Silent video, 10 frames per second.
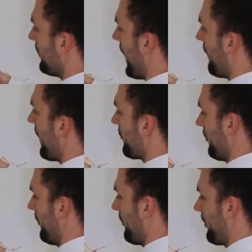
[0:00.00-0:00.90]

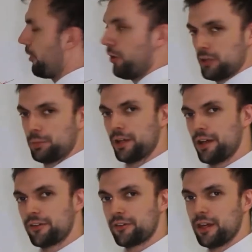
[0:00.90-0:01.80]
directions, the only
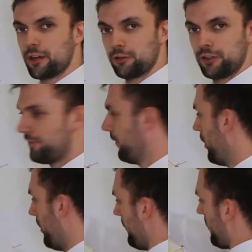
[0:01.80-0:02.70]
place it could
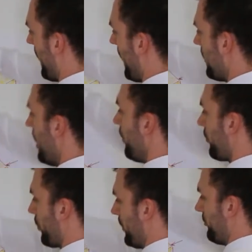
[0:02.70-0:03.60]
deform is by
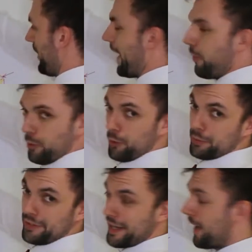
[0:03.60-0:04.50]
squidging out up
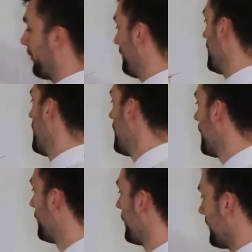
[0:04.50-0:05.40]
and down.
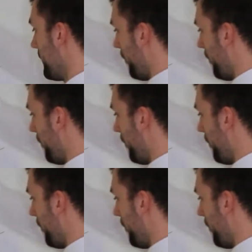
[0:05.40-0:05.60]
But if you're